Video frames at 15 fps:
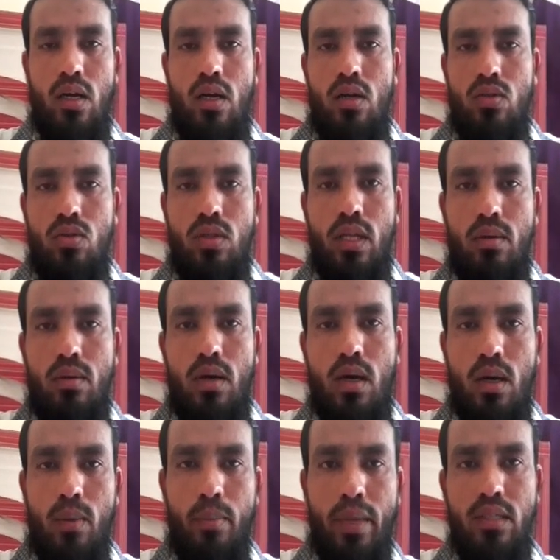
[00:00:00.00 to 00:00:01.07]
so that
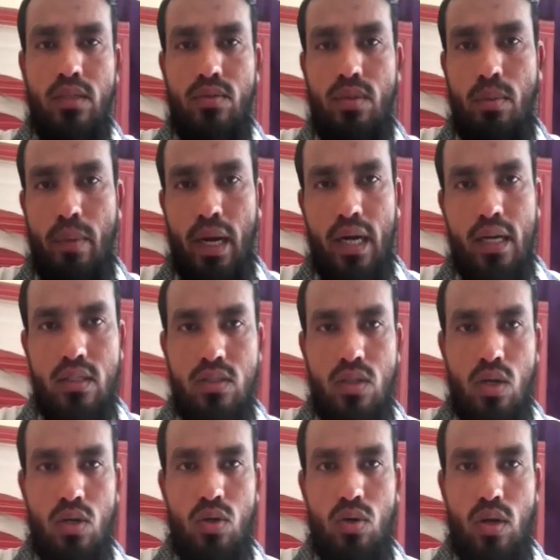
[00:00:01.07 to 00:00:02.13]
means of the matter is
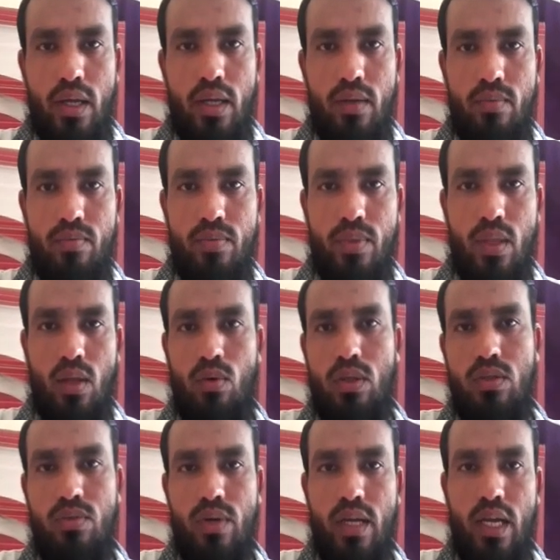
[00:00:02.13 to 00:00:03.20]
not only
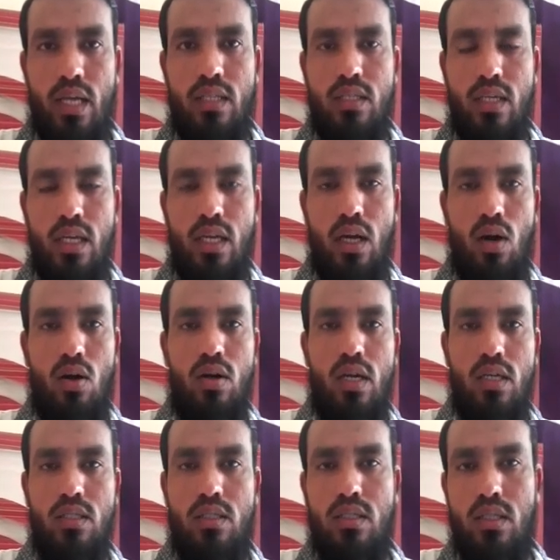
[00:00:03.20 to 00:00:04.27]
which we can see or
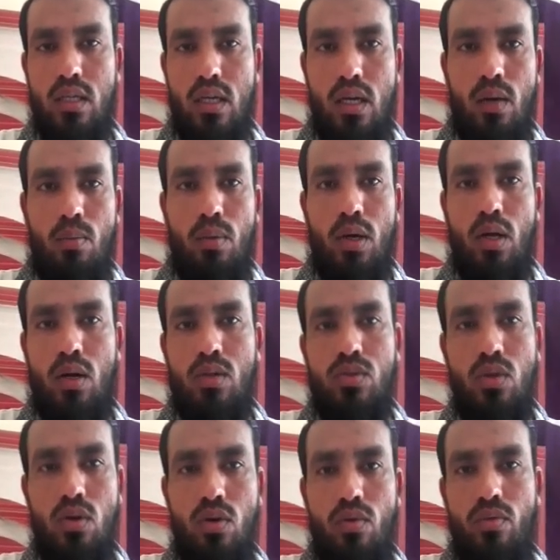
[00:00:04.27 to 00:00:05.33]
touch, but
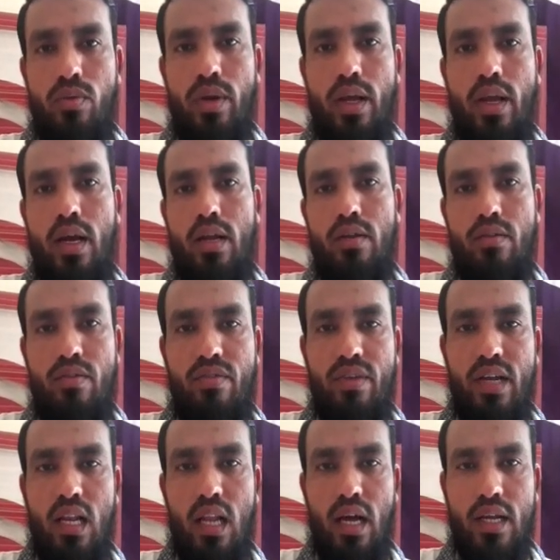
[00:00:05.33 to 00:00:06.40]
also we can
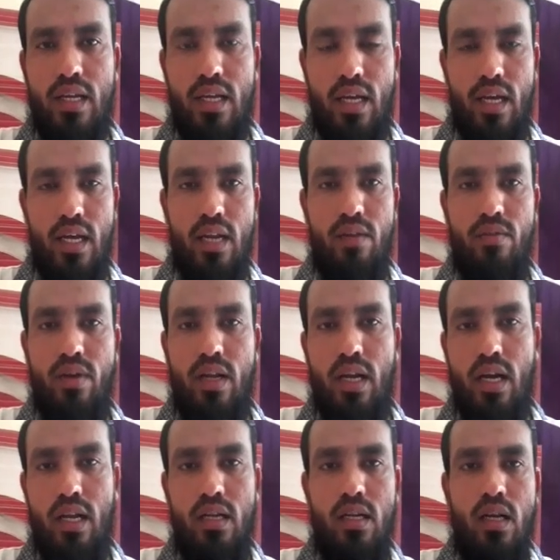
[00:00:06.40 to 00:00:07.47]
feel like air, and
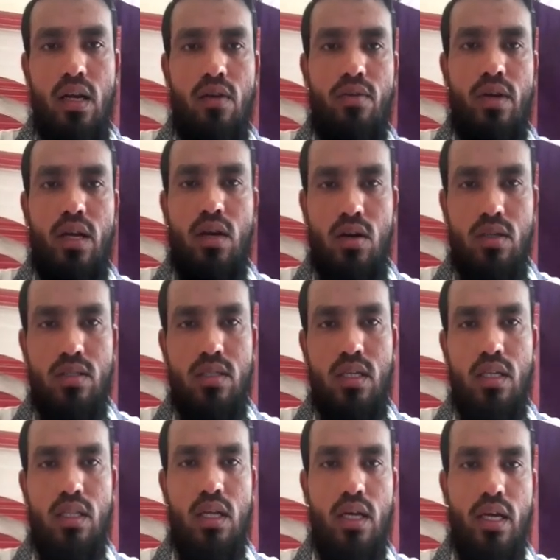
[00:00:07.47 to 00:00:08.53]
we cannot
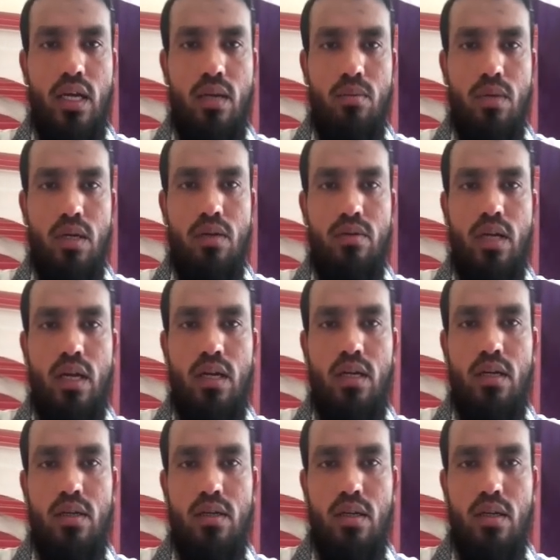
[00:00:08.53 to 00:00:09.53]
see the air, but we can